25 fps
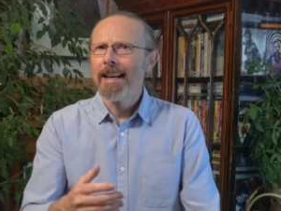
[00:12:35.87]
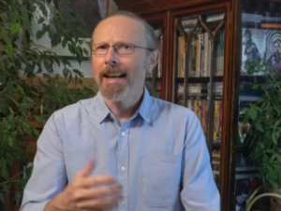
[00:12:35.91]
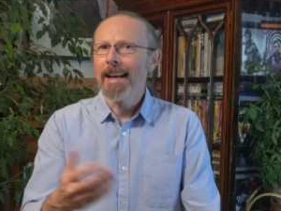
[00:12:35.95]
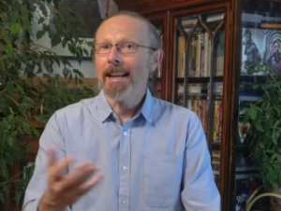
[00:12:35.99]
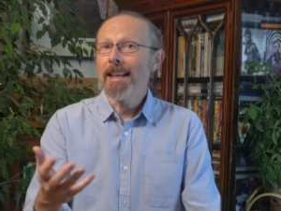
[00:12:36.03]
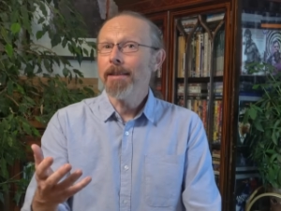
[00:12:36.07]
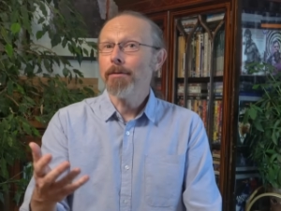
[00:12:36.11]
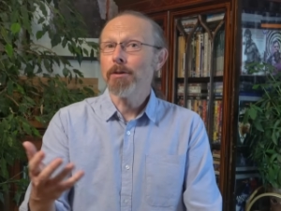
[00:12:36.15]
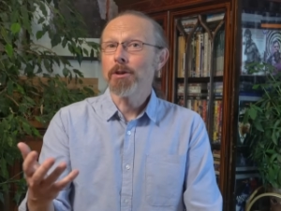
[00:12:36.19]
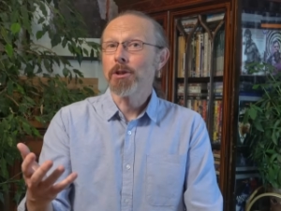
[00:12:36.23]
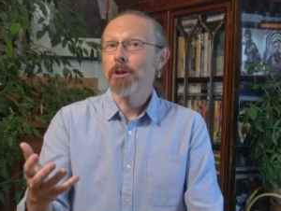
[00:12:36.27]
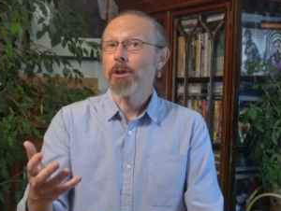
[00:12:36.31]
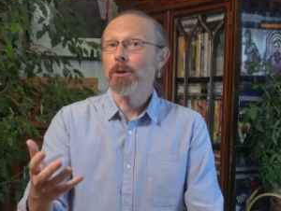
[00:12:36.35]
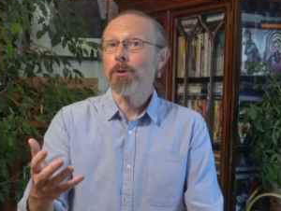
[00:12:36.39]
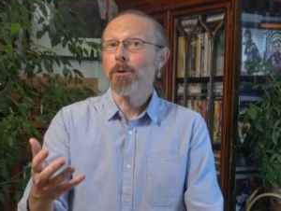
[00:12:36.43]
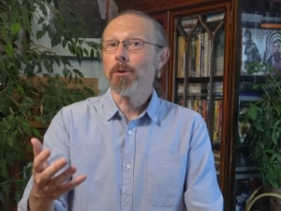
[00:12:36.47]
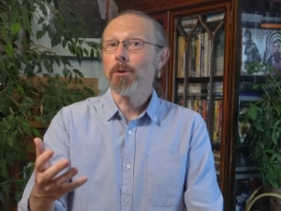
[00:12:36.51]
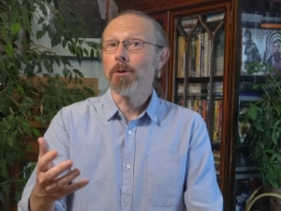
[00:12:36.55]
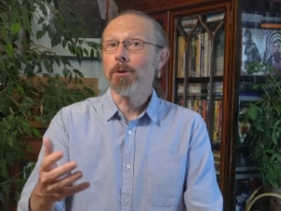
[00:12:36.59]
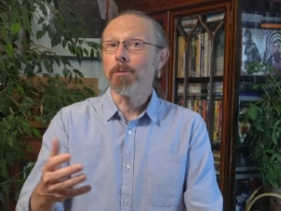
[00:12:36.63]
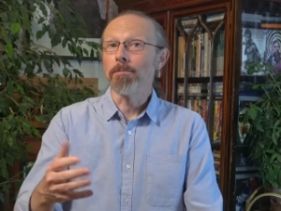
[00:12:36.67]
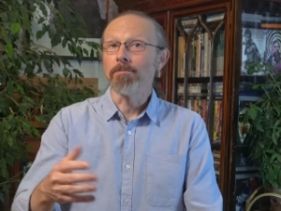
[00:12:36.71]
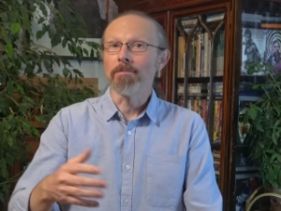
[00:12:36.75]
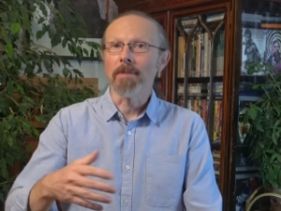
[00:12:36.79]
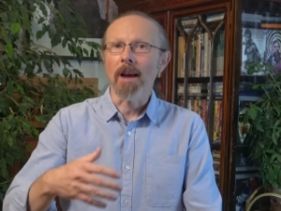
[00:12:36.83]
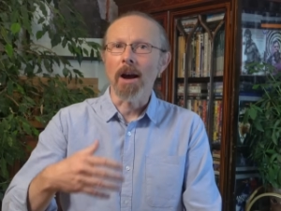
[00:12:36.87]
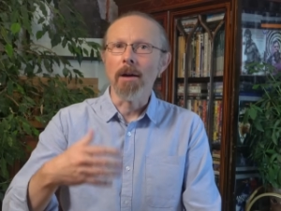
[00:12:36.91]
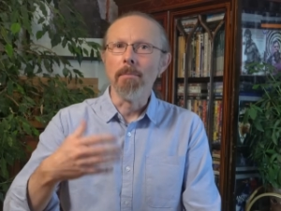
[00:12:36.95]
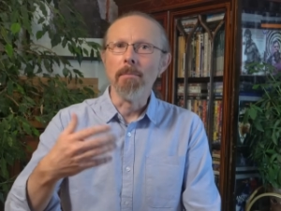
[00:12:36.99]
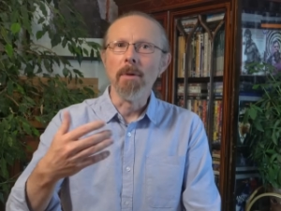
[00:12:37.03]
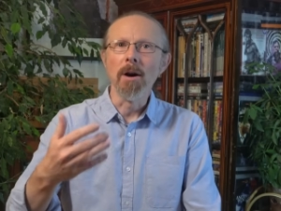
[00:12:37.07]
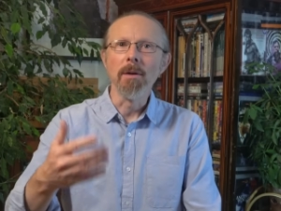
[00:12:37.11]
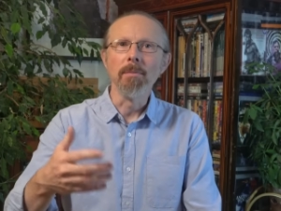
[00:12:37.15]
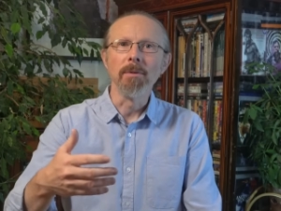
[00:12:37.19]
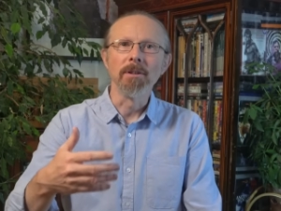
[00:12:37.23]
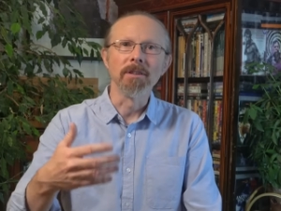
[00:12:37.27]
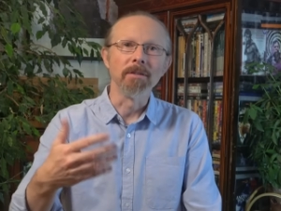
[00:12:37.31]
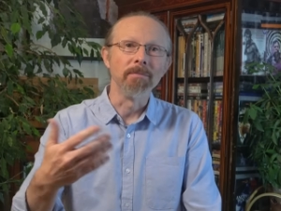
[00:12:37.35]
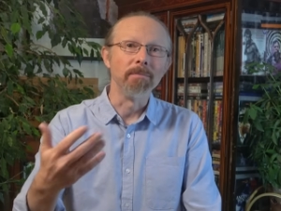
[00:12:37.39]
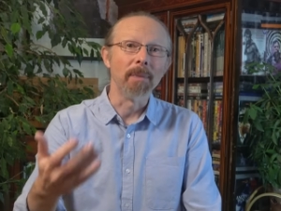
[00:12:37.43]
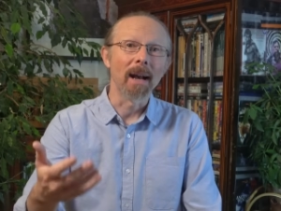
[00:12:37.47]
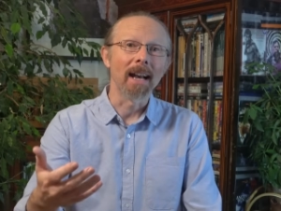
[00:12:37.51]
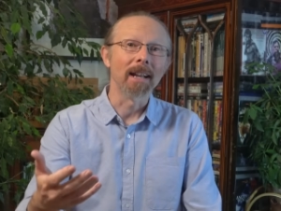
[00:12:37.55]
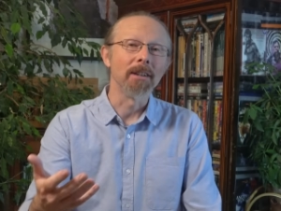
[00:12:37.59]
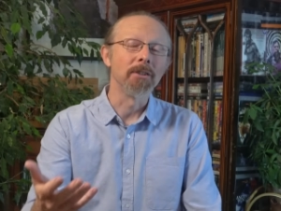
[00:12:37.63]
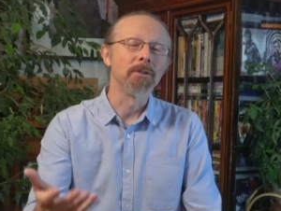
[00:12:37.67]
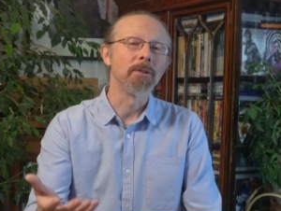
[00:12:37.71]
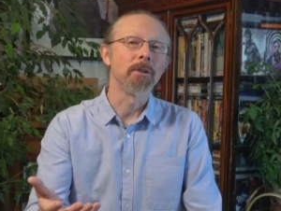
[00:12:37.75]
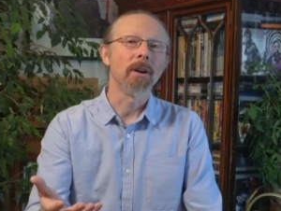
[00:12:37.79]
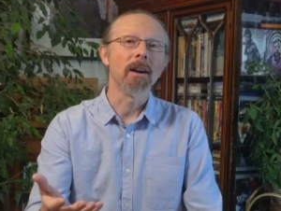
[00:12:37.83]
and even score a moment of
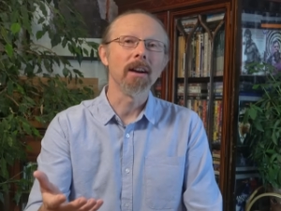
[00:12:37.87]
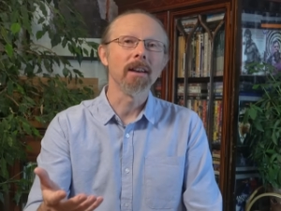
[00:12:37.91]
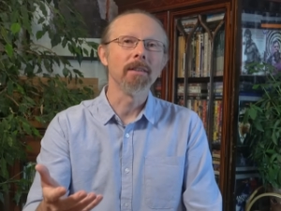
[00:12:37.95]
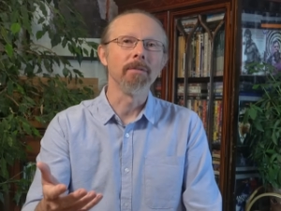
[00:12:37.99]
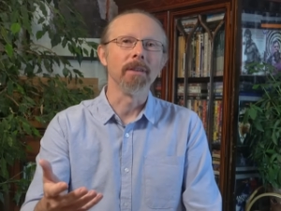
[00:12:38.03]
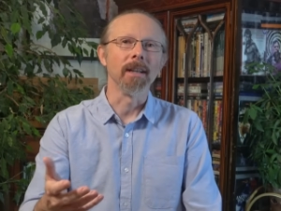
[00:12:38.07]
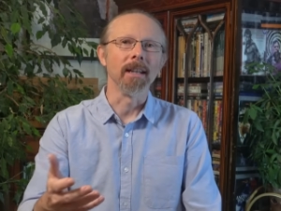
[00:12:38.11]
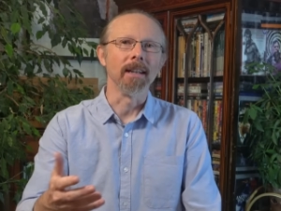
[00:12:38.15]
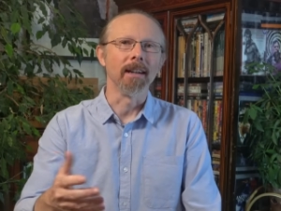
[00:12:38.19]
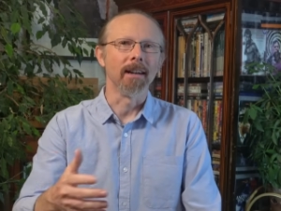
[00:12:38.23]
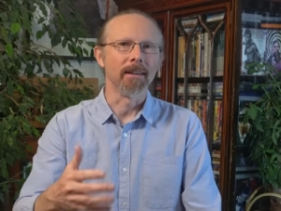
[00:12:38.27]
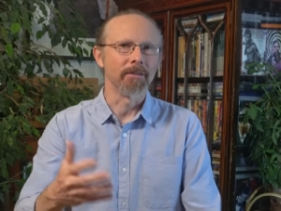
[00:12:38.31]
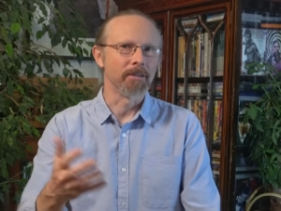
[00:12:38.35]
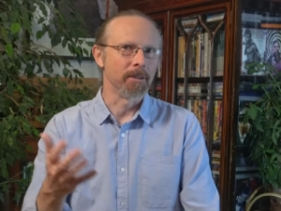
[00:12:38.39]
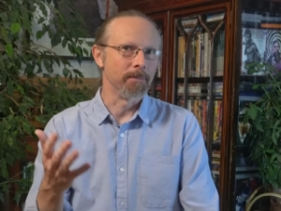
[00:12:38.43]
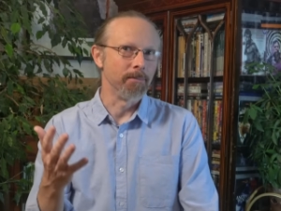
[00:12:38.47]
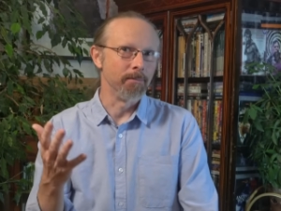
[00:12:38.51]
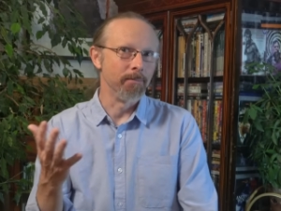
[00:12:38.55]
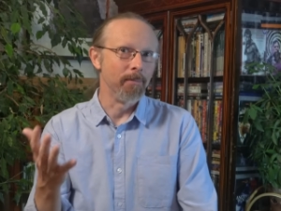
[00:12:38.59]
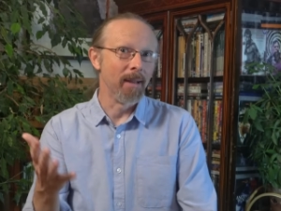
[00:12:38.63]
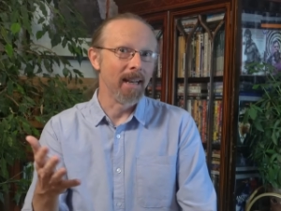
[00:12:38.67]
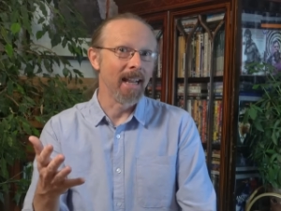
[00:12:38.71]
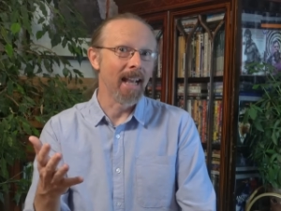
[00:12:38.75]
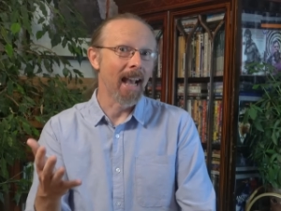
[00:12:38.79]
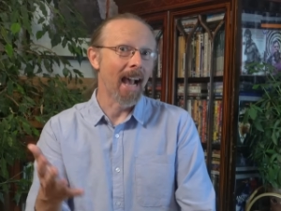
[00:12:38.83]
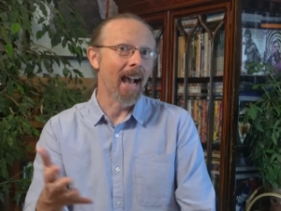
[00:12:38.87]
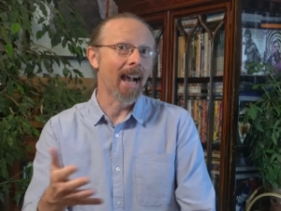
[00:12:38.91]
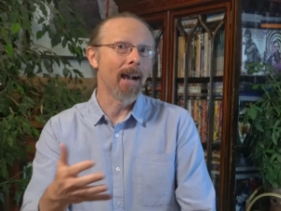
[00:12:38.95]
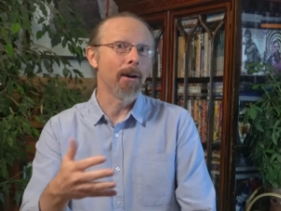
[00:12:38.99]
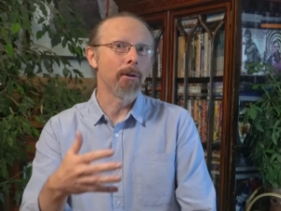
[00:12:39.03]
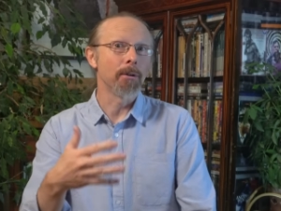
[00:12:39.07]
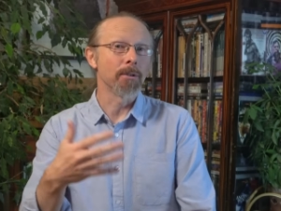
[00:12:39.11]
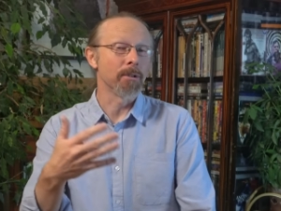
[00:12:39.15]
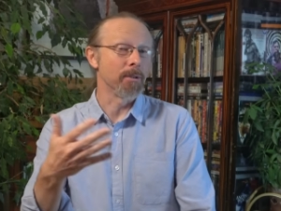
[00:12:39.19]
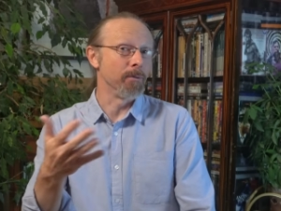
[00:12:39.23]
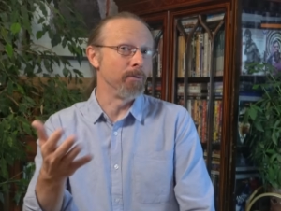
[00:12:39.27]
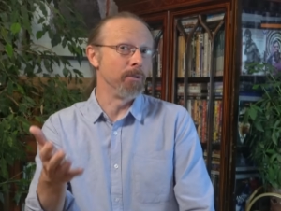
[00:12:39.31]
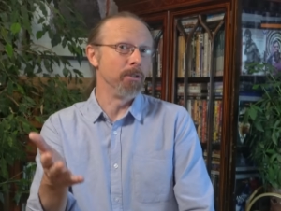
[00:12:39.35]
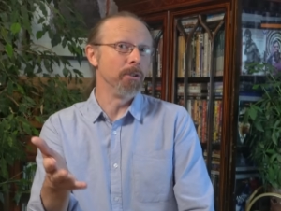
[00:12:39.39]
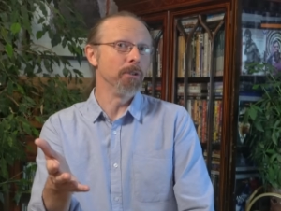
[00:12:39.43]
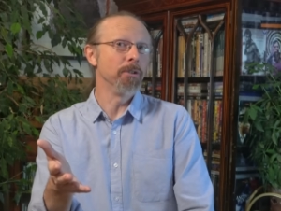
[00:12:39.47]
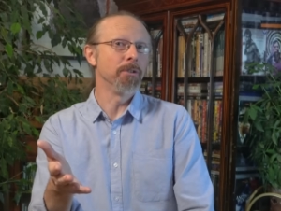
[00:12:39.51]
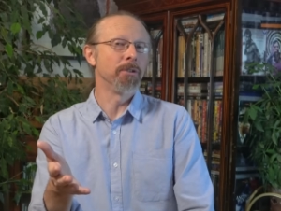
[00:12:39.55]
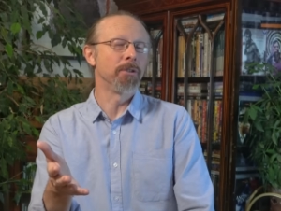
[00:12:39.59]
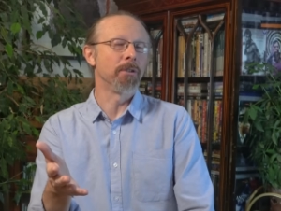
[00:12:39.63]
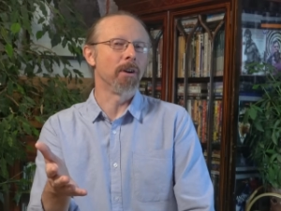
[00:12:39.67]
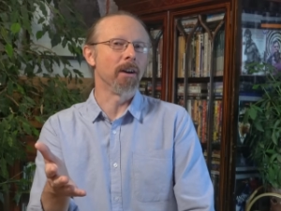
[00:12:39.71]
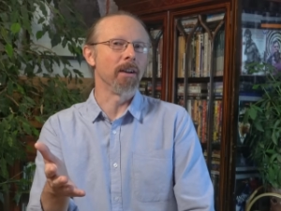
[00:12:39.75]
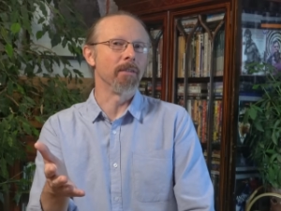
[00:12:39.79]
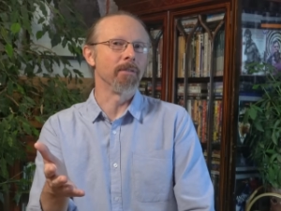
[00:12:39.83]
bad driving after many hours of
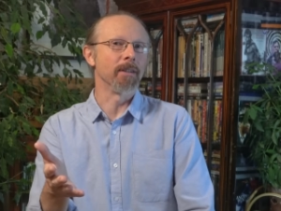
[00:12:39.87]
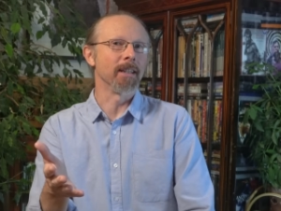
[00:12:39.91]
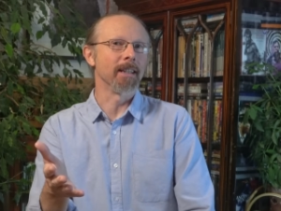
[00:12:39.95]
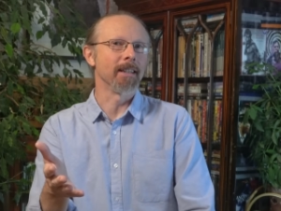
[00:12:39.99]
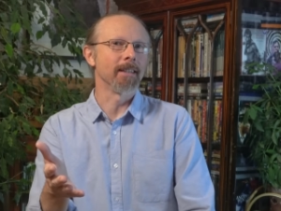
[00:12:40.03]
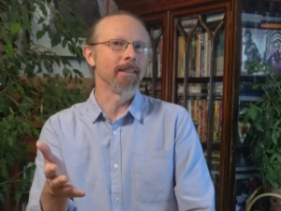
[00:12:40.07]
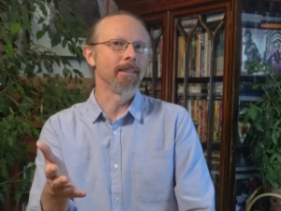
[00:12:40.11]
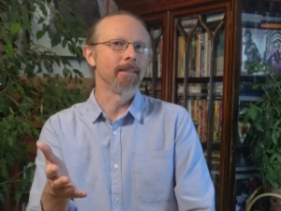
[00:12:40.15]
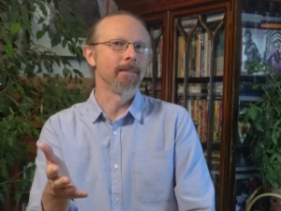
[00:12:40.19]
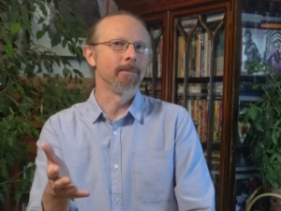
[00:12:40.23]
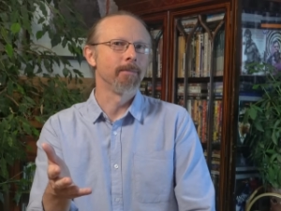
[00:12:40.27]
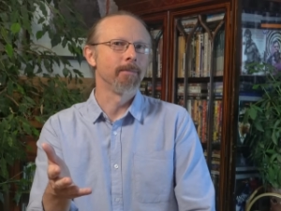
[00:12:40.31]
good driving,